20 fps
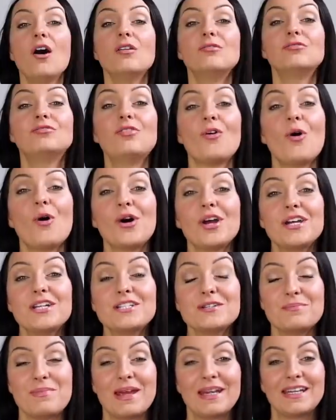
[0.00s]

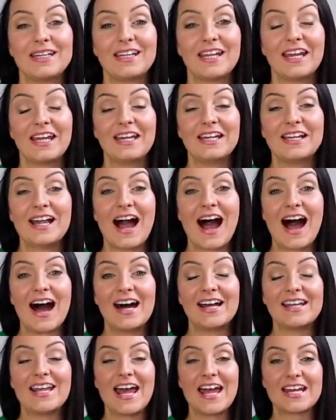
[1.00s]
Avoid making
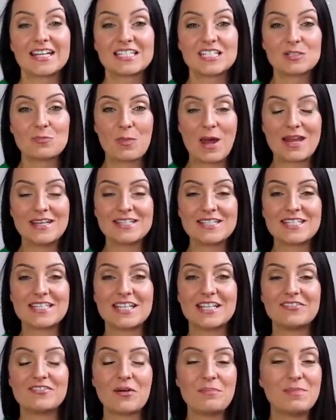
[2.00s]
an
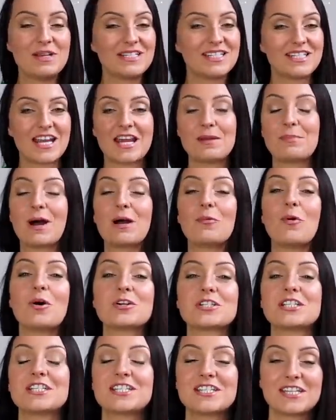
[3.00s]
expensive mistake by
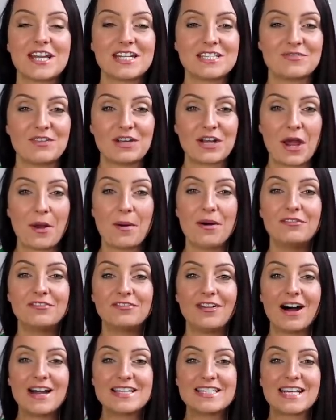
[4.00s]
watching today's video and
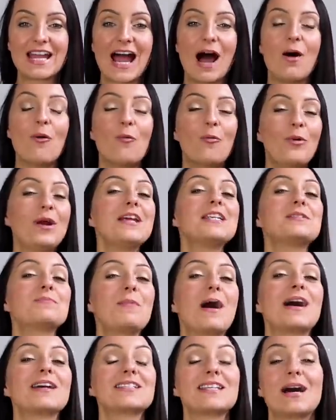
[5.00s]
finding out which
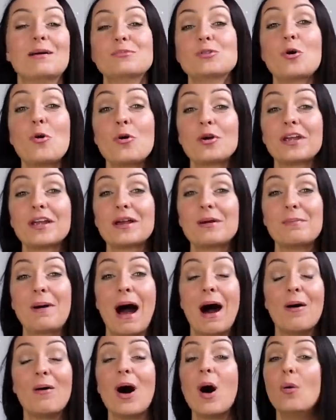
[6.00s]
bags I'm talking
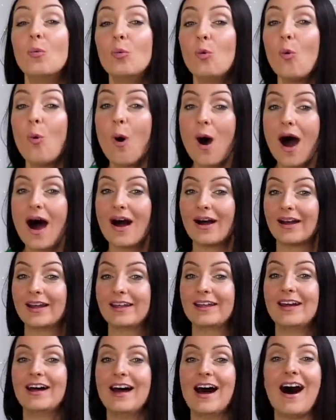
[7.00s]
about and
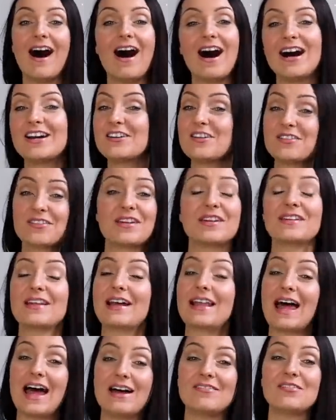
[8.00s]
why I don't think
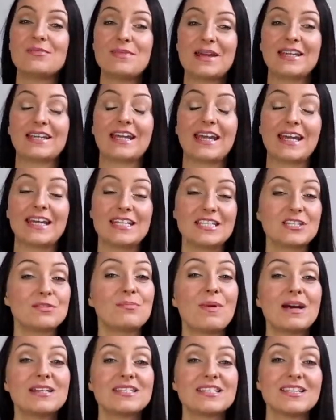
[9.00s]
they'll ever make it into
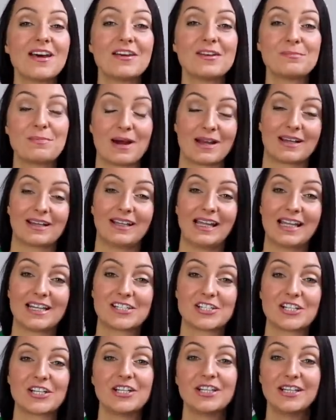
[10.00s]
my designer bag
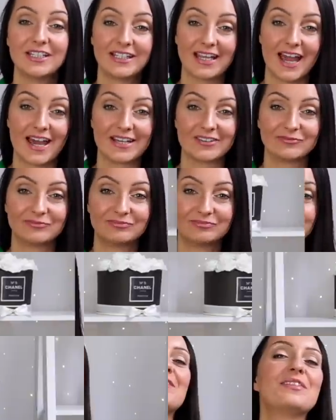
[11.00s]
collection again.
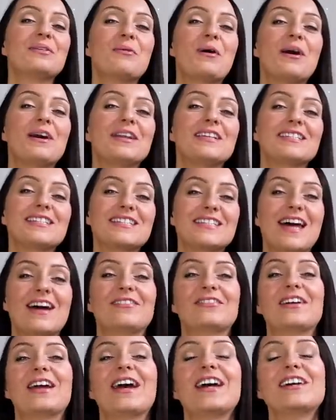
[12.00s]
Hey everyone,
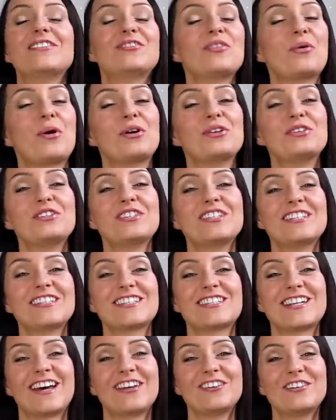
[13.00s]
Steph here. If you are new to
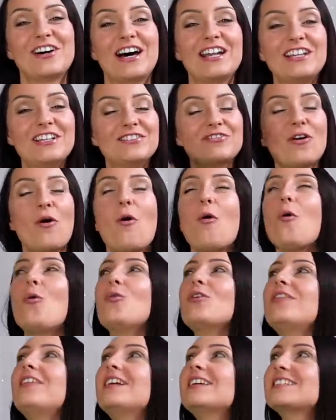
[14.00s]
this channel and love
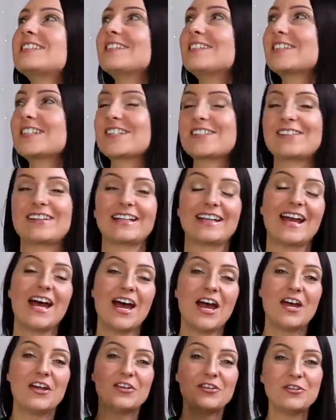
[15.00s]
all things luxury,
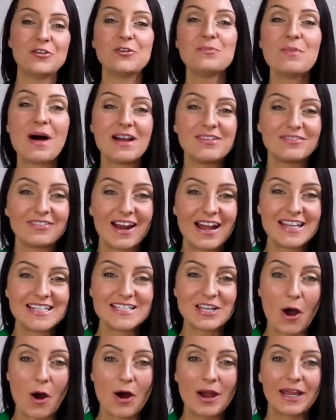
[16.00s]
you my
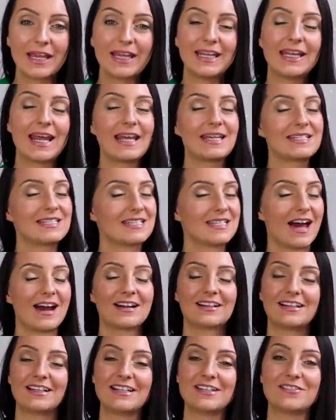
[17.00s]
friends are in
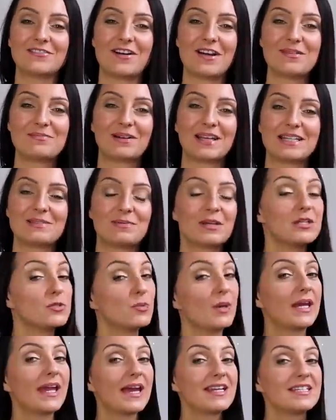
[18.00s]
exactly the right place because
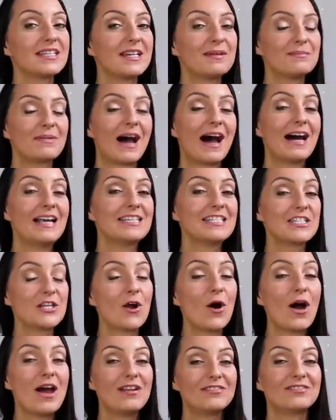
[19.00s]
we get it and
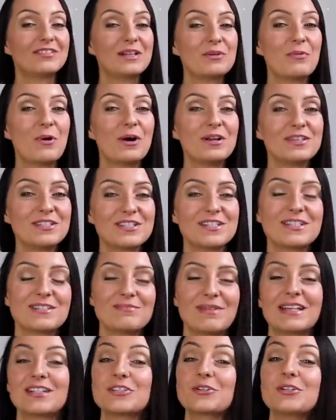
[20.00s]
not everyone does.
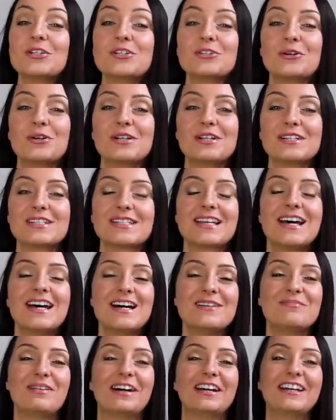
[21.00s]
Make sure you join us
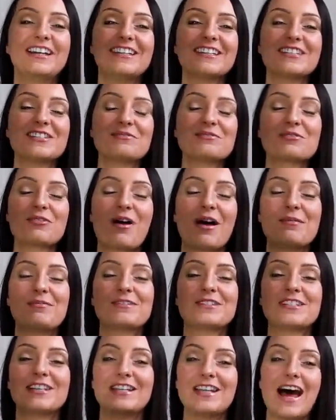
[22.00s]
by hitting the subscribe
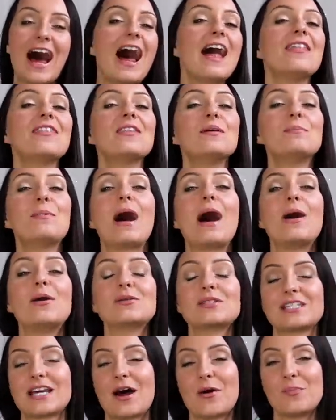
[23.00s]
button and the
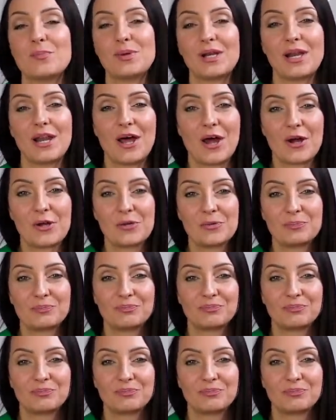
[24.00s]
bell down below.